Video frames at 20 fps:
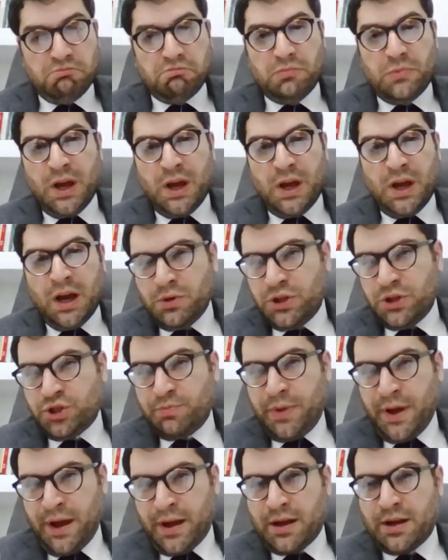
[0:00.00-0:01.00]
Now in
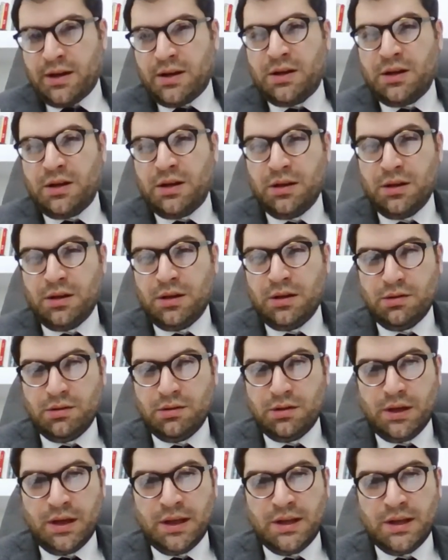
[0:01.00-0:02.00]
Japan,
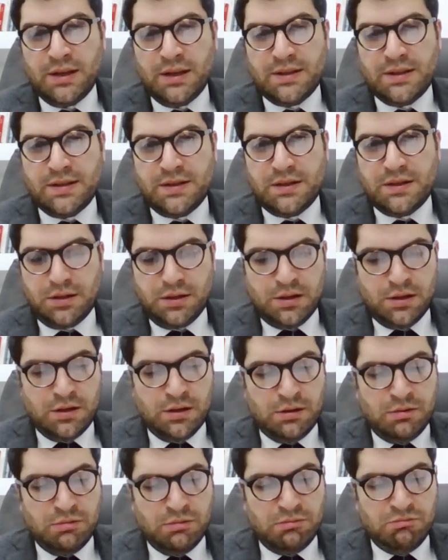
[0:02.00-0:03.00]
it's
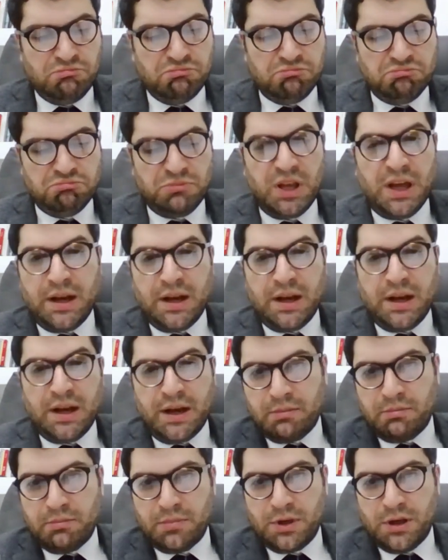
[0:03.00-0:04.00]
10
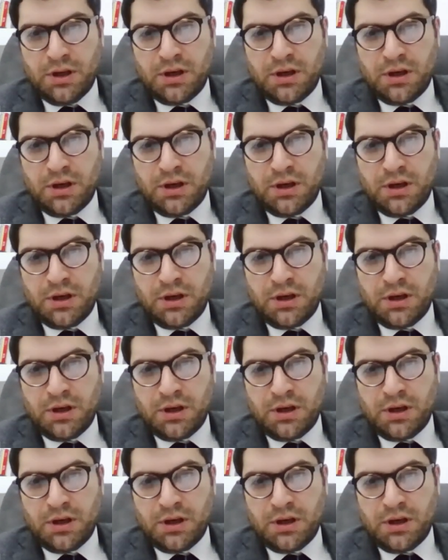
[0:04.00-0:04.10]
a.m.